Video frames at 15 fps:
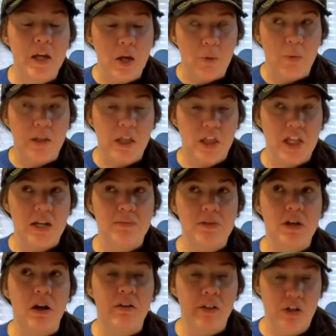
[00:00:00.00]
with the theme
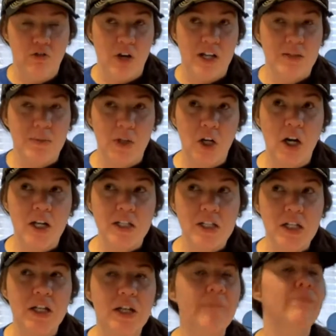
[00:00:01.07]
song that drives me
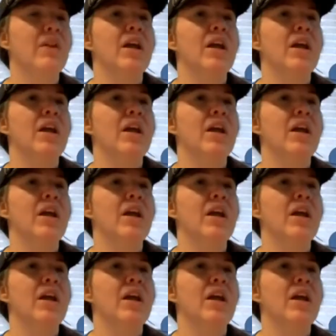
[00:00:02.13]
crazy.